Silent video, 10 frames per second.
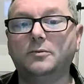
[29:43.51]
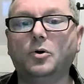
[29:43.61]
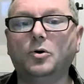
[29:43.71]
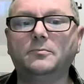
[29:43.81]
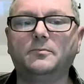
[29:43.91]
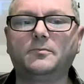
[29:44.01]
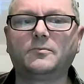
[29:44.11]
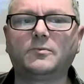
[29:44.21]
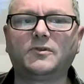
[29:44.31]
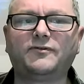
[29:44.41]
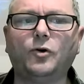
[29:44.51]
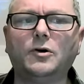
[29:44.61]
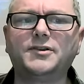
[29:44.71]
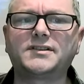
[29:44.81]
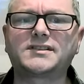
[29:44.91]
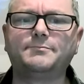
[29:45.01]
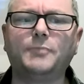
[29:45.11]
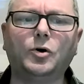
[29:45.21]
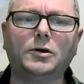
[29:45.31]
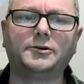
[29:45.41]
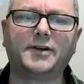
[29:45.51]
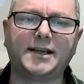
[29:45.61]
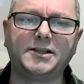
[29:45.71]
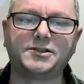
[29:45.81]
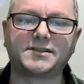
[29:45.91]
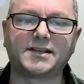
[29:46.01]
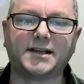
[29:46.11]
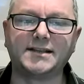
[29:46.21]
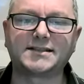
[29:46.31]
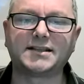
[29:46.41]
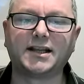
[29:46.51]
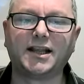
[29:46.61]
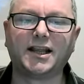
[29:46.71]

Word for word: But for the smaller agencies,